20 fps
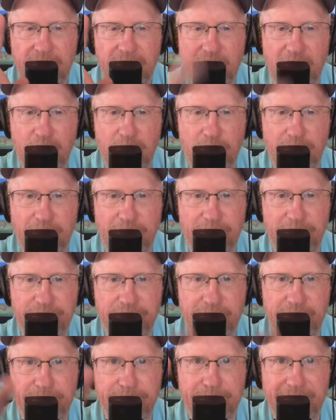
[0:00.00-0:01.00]

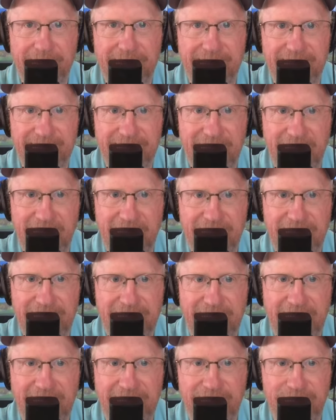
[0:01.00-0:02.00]
Colorado's up by 10,
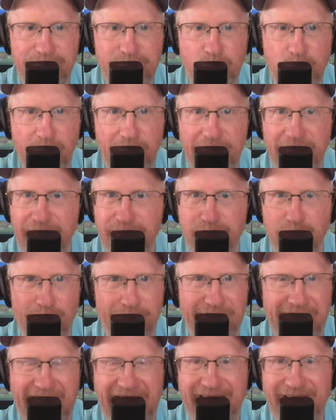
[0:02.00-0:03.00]

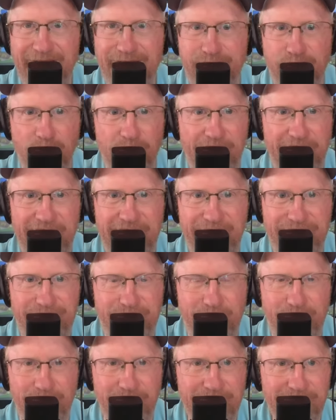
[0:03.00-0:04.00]
94-84.
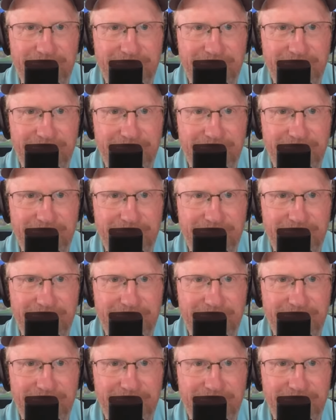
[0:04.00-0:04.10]
94-84.